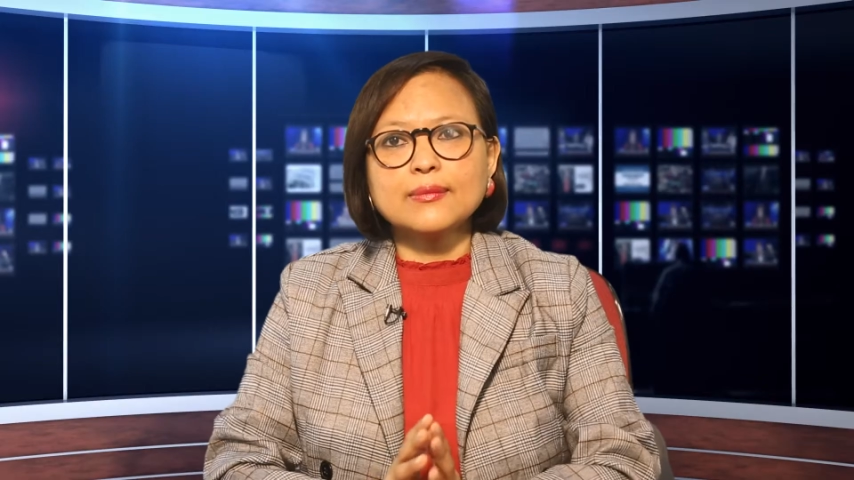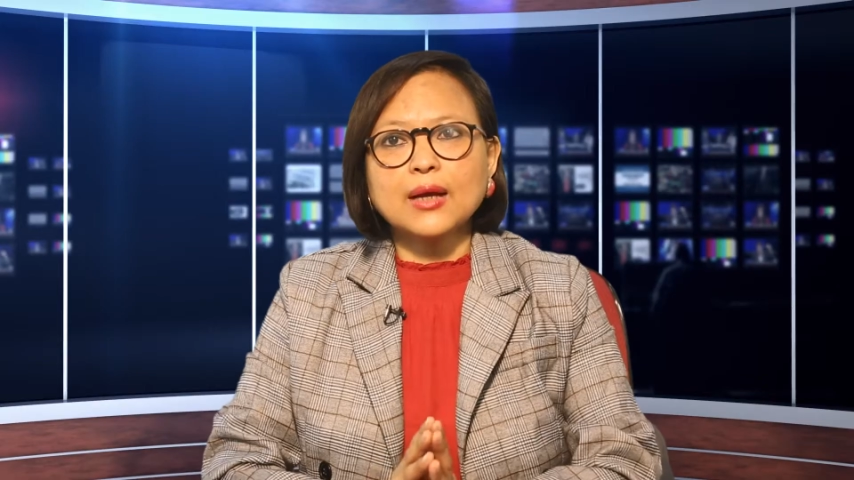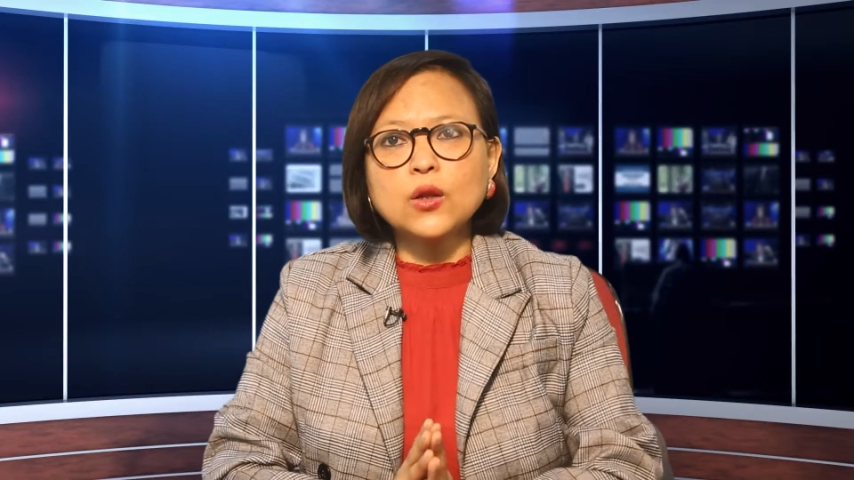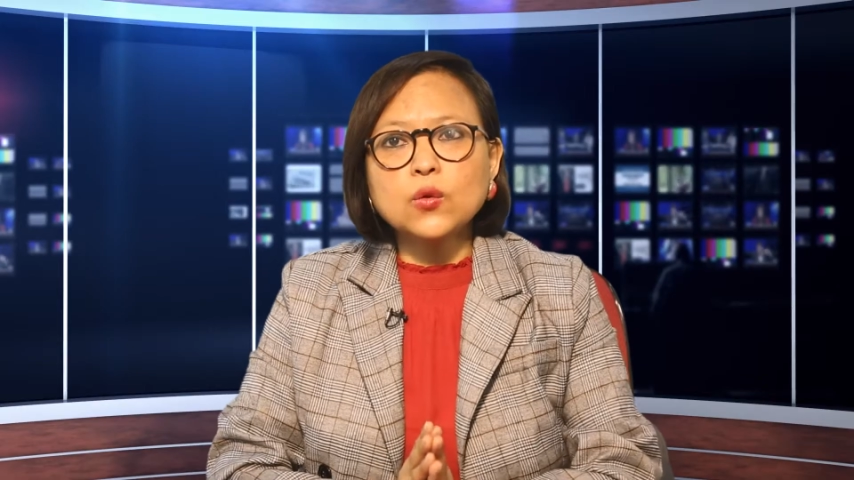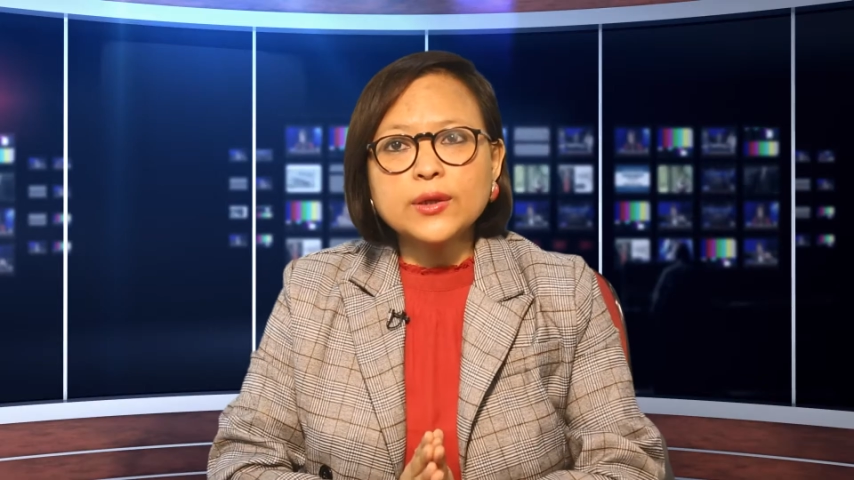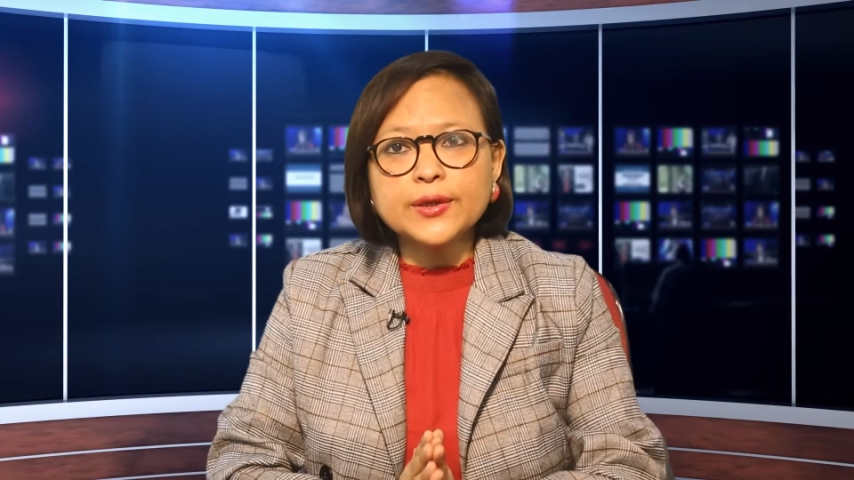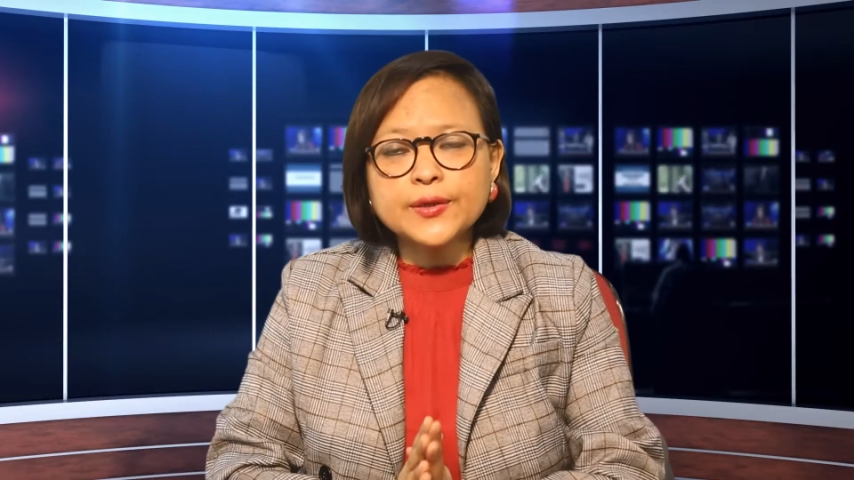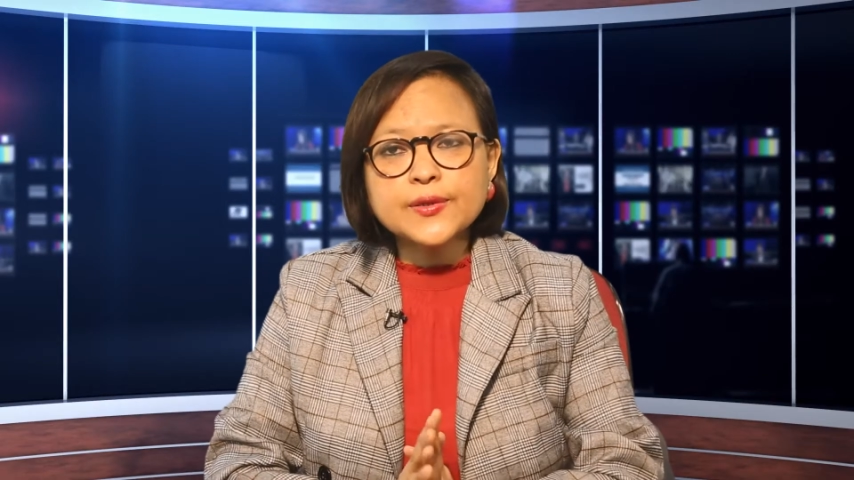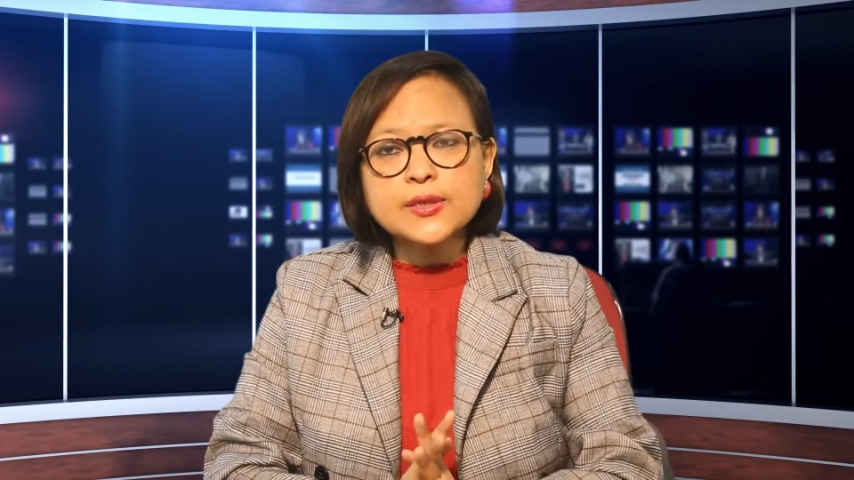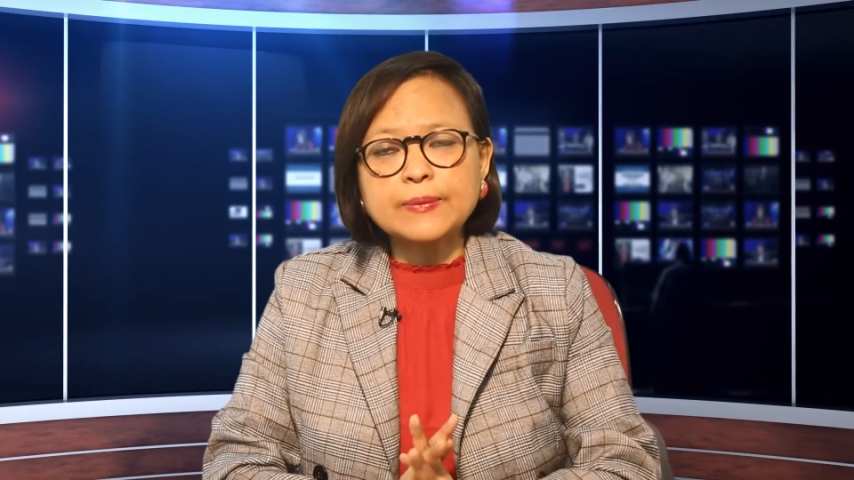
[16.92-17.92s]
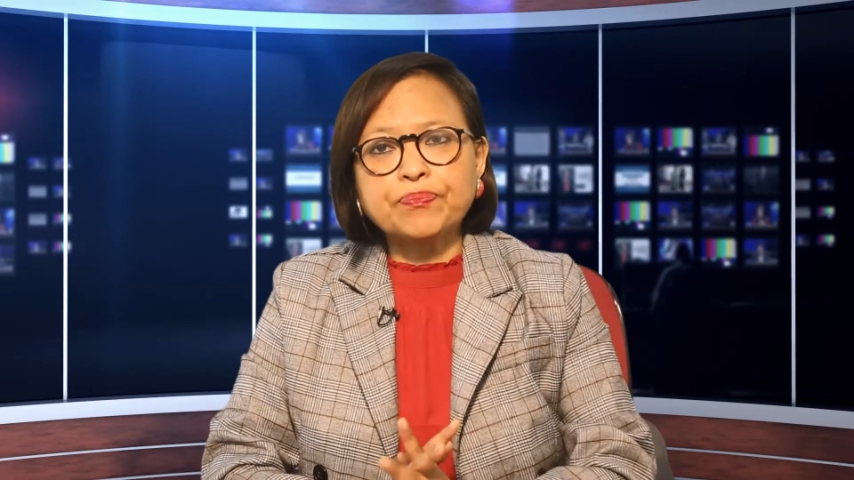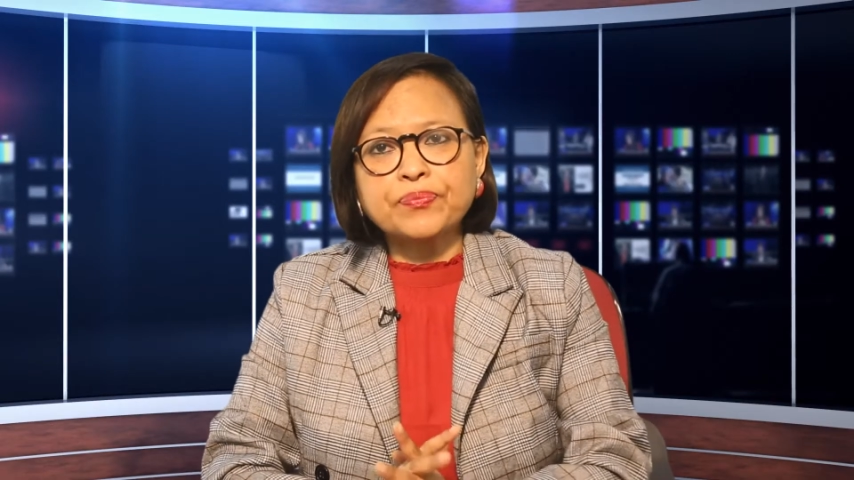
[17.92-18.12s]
Hello learners,